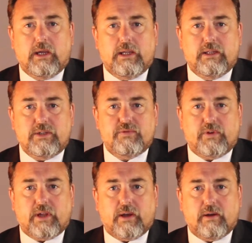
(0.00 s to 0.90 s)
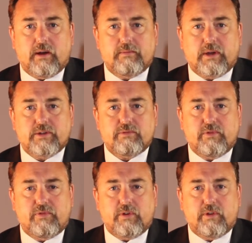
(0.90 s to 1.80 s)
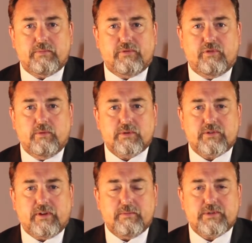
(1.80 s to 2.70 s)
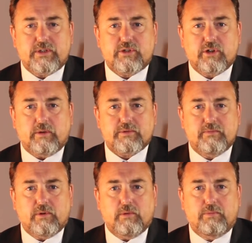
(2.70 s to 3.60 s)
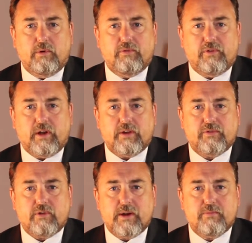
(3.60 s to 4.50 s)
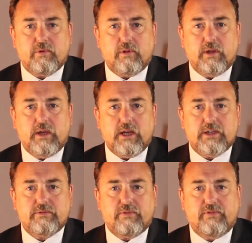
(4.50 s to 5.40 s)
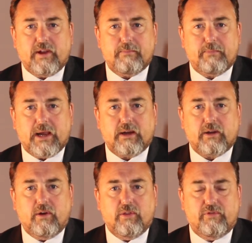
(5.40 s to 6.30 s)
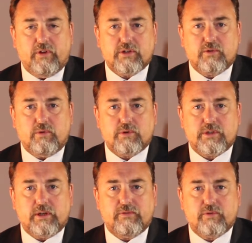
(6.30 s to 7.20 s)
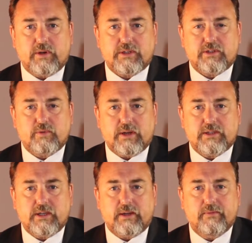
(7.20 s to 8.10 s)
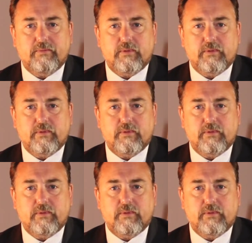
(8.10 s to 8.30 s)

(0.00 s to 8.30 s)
In this video, I'm going to review the performance of Albert E Sharp's model portfolios for April and to reflect back on the first quarter of 2020.